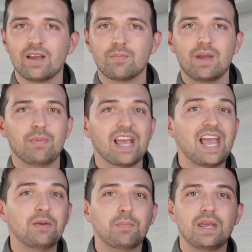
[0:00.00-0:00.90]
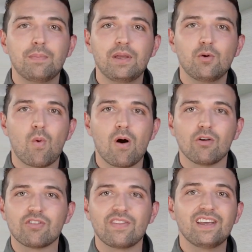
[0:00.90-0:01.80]
maybe 8 PB
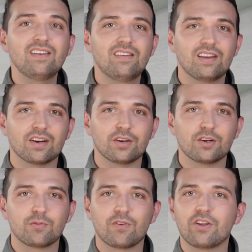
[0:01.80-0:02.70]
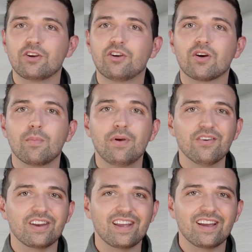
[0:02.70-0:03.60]
walls on the interior for their
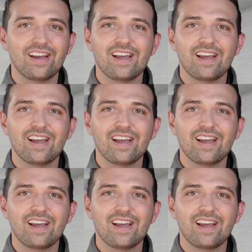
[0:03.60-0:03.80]
durability,